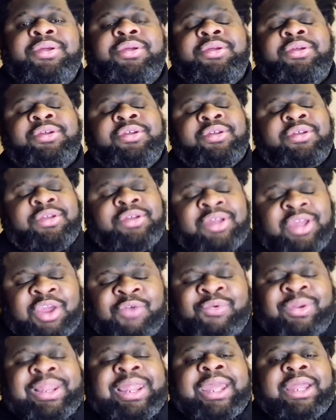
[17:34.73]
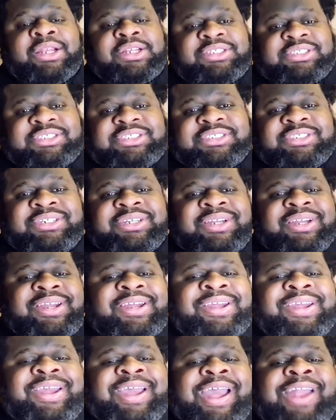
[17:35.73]
He relents
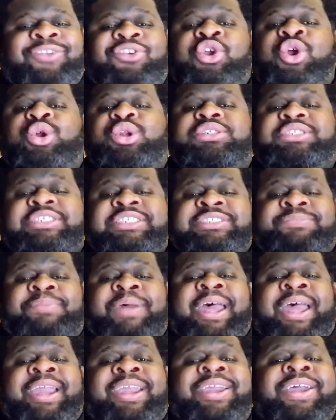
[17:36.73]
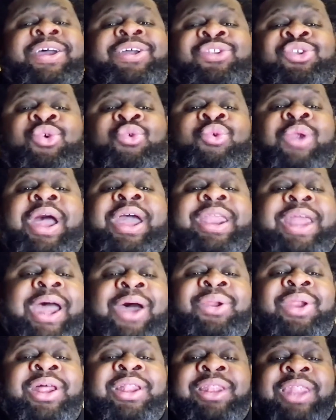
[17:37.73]
and turns his back to write out a
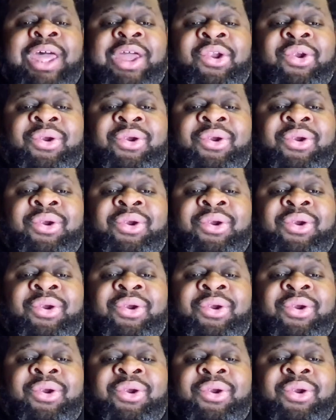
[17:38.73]
letter,